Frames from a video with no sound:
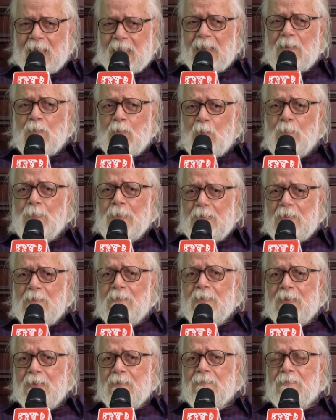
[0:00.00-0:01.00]
I hope it
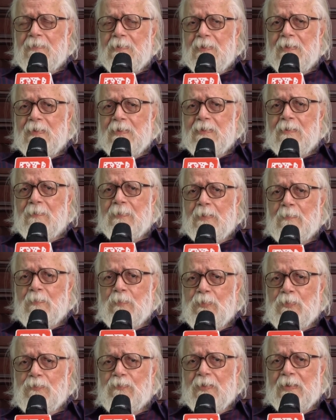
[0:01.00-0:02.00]
will be it's a big
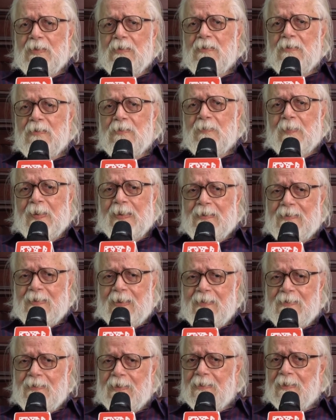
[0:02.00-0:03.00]
boost for space
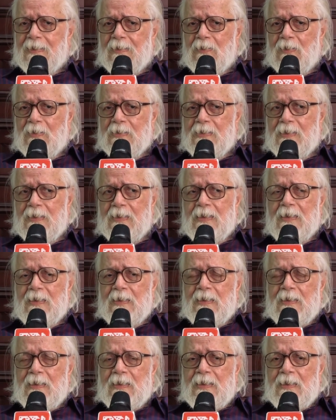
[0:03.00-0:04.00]
science and technology,
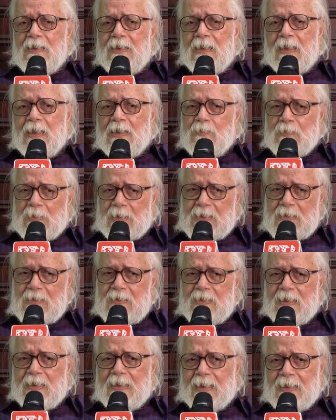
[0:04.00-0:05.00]
as well as
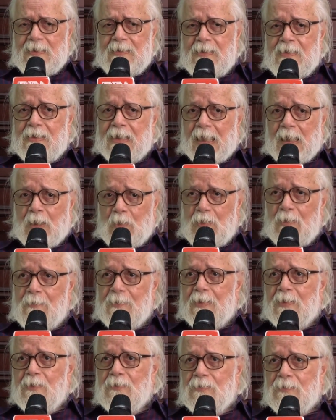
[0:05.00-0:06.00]
the nation's
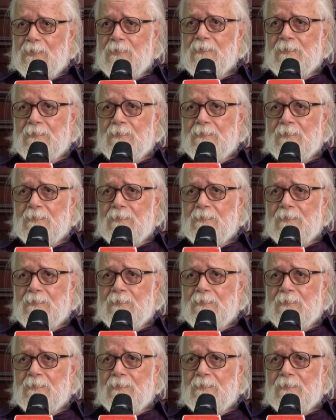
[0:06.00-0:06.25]
economy also.